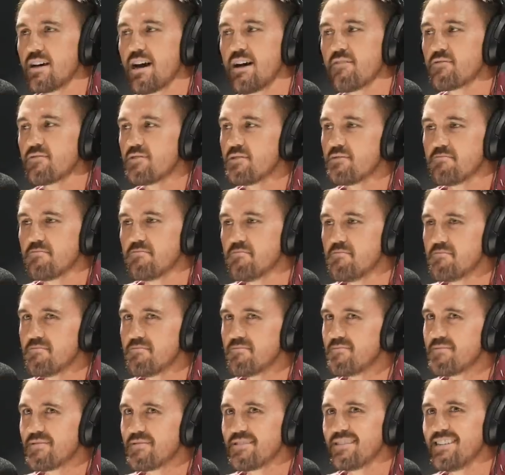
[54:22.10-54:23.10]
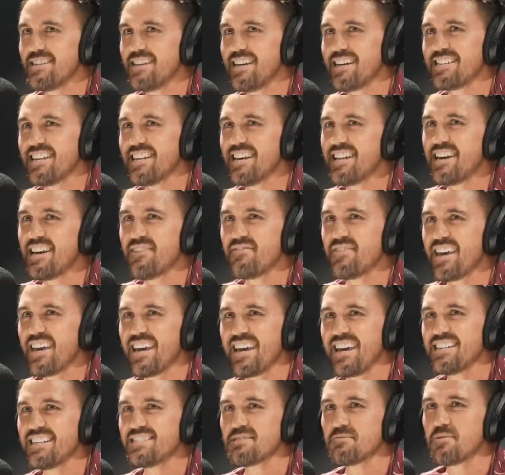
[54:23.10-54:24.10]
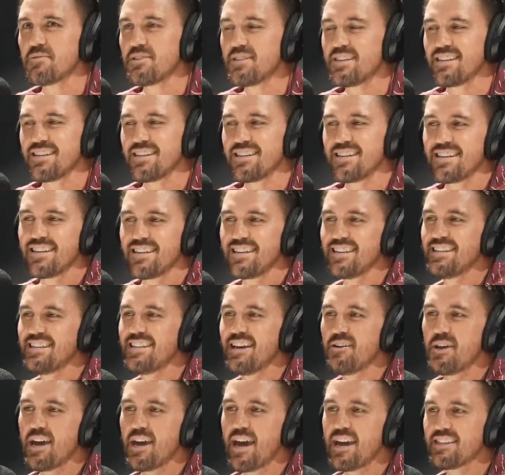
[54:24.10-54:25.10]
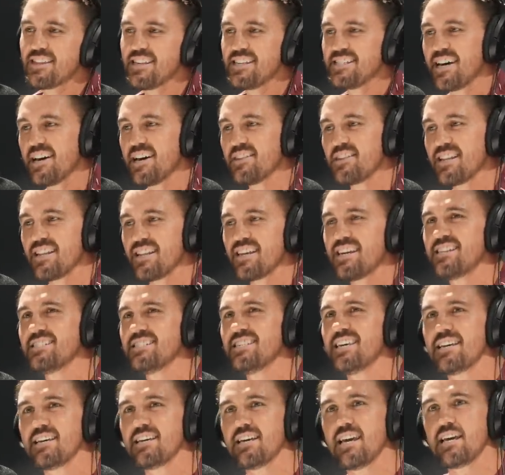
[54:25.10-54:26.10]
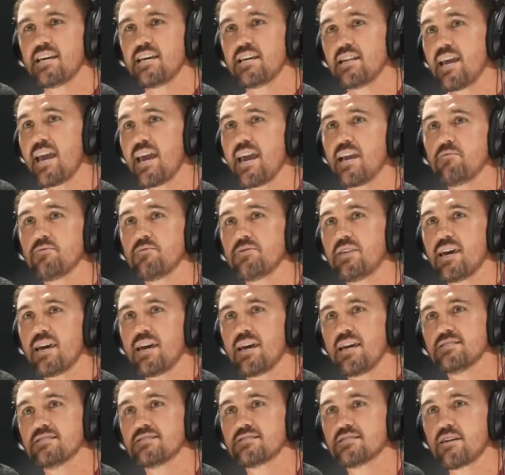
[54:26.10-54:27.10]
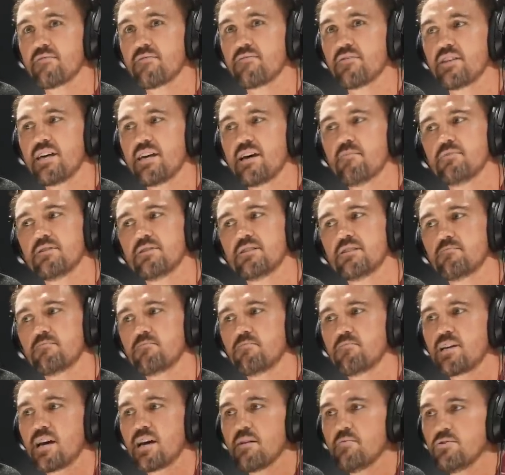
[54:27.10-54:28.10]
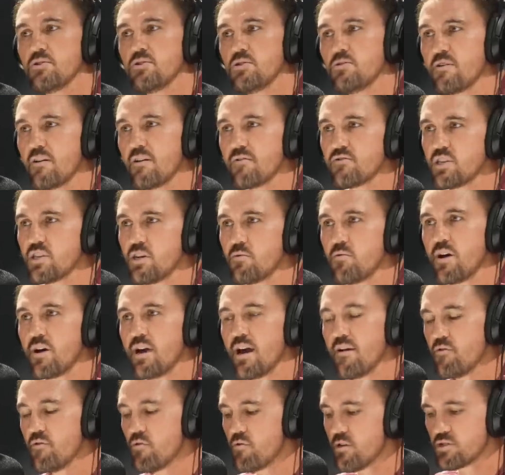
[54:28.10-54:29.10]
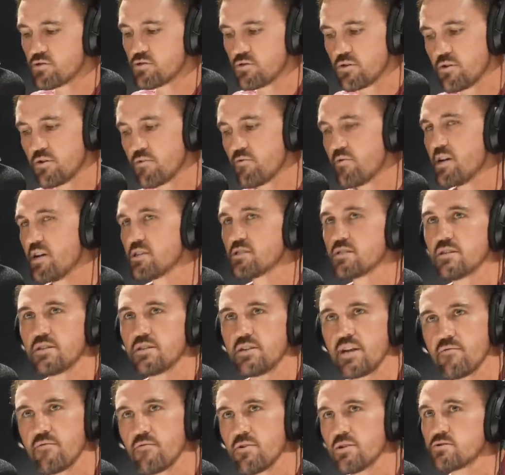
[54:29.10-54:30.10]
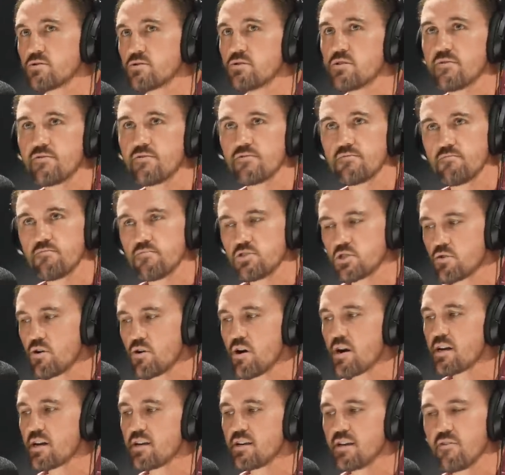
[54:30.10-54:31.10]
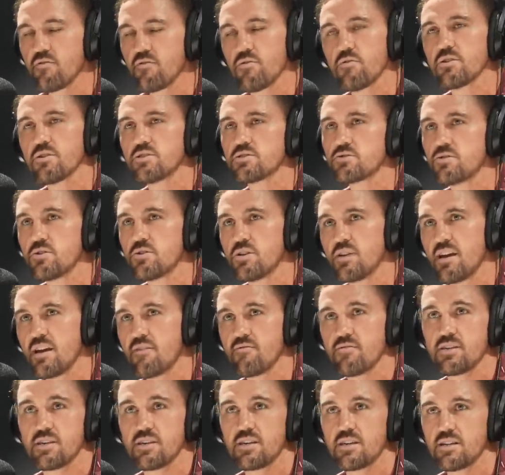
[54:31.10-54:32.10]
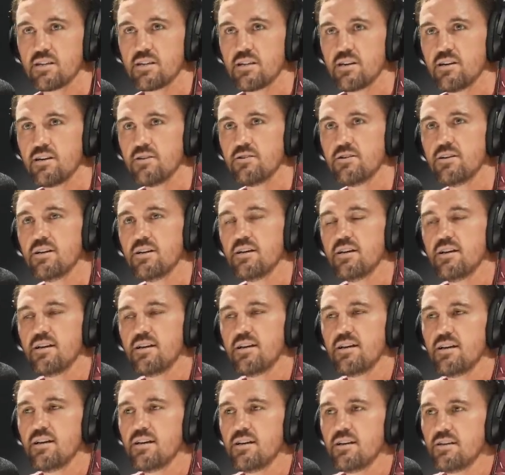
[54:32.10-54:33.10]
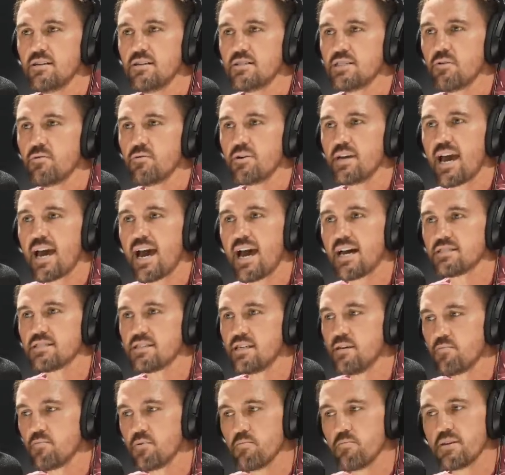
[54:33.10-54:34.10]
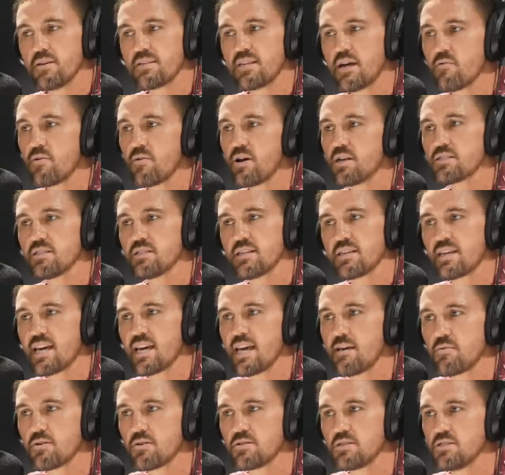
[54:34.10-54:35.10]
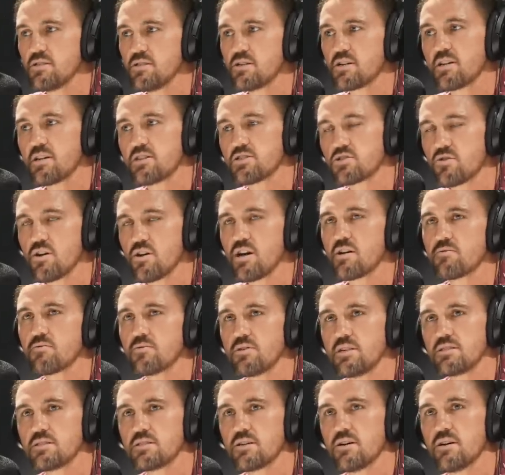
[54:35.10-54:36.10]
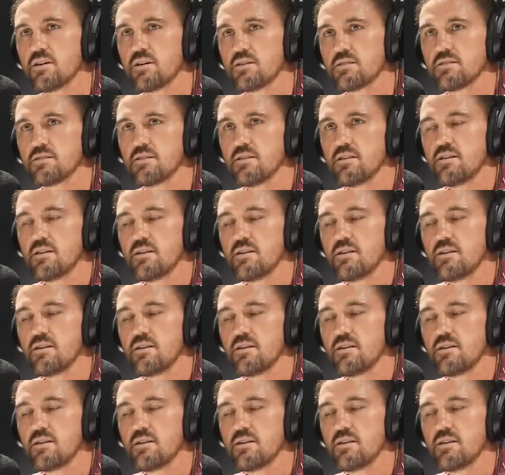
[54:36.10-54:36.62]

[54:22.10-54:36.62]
after the, he does not have the hands. You know, at these other leagues, he can, he can hang with the hands and stuff like that. But to come in the UFC where everyone's good at wrestling, everyone's good at striking, everyone's good at everything. You know, so he has to implement that wrestling game because he's not going to strike with these guys.